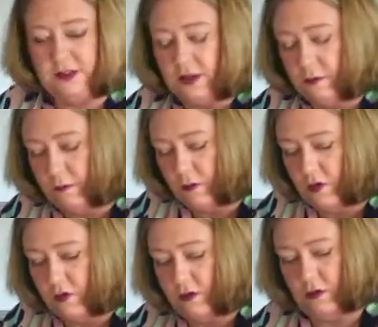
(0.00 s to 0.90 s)
a
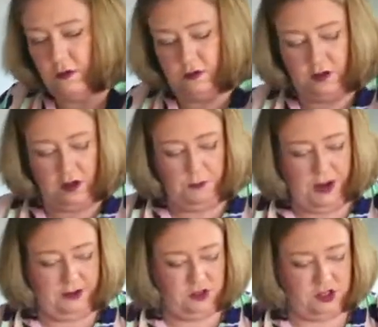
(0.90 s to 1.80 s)

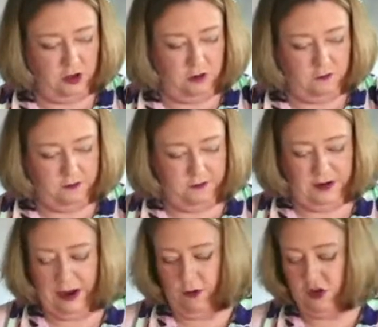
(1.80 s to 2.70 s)
pinch of
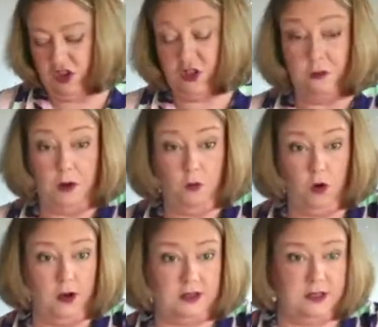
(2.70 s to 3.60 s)
flour just to my
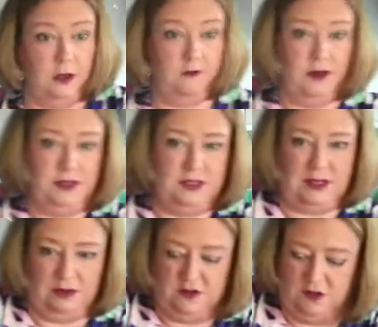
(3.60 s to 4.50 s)
work surface.
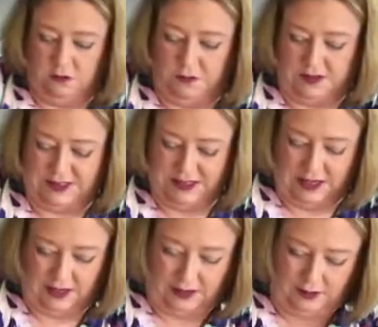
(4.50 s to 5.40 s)
Stop it
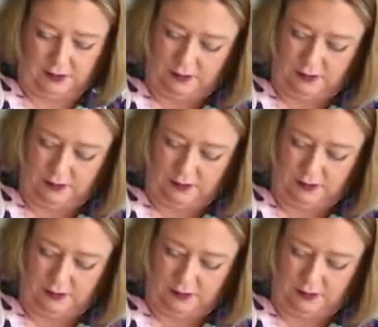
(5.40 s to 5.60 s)
sticking.